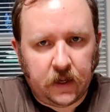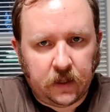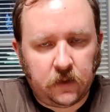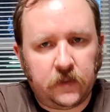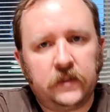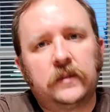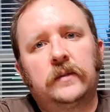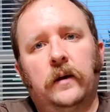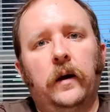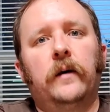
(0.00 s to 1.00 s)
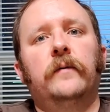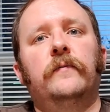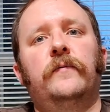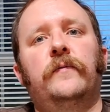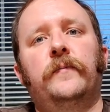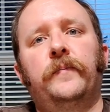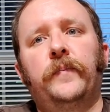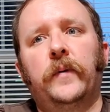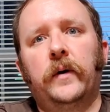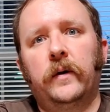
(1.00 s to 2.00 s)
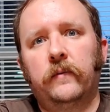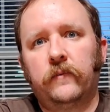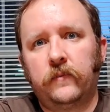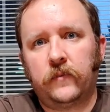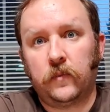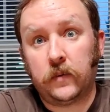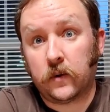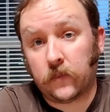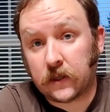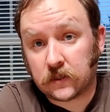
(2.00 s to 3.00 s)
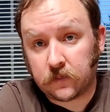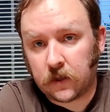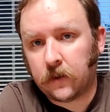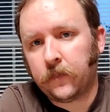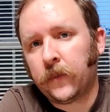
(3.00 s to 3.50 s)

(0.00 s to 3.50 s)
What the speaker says: elements of the beer recipe.